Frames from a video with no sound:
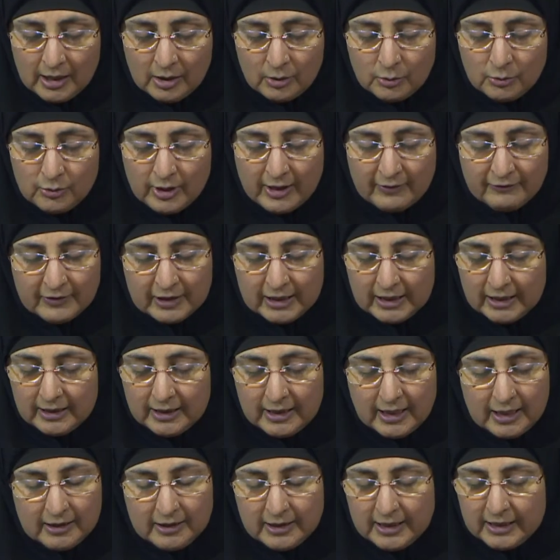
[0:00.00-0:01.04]
Whoever
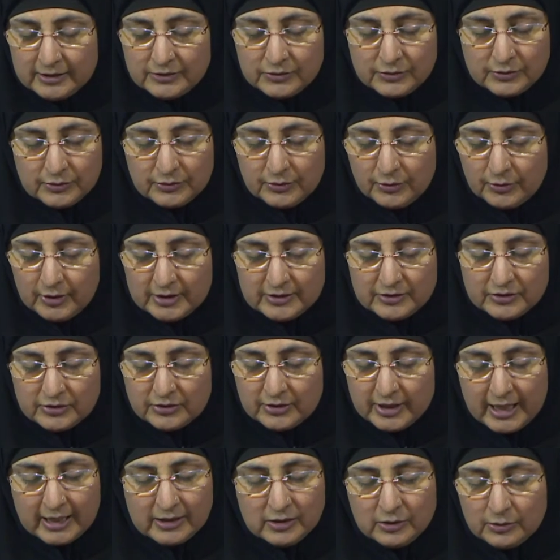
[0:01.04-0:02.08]
Allah lets to go
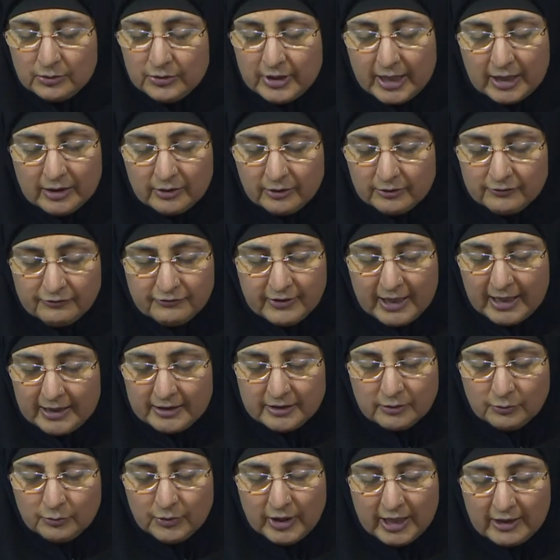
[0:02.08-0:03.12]
astray, you cannot find
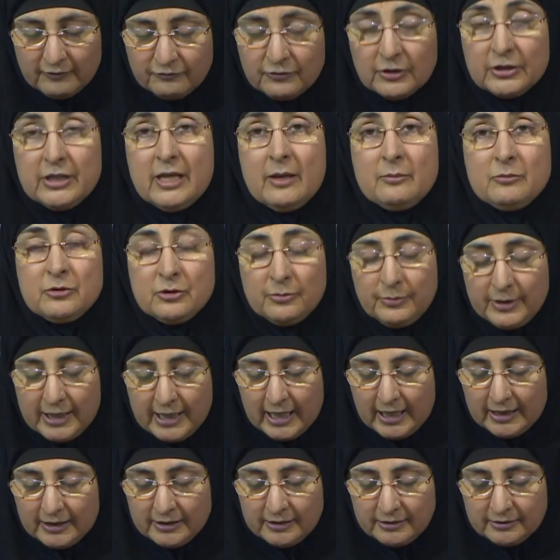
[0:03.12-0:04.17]
a way for them to be
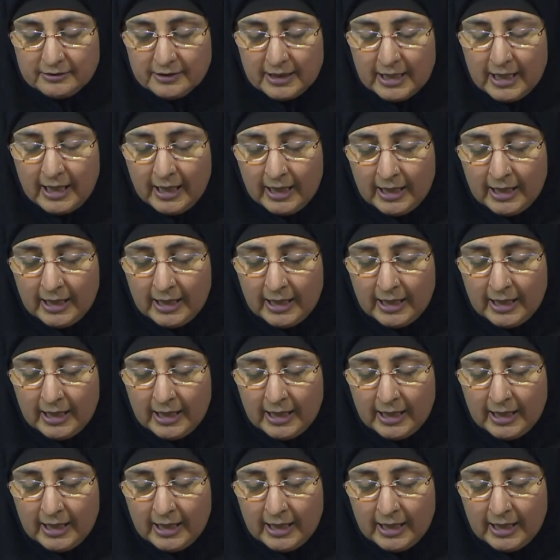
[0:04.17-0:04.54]
guided.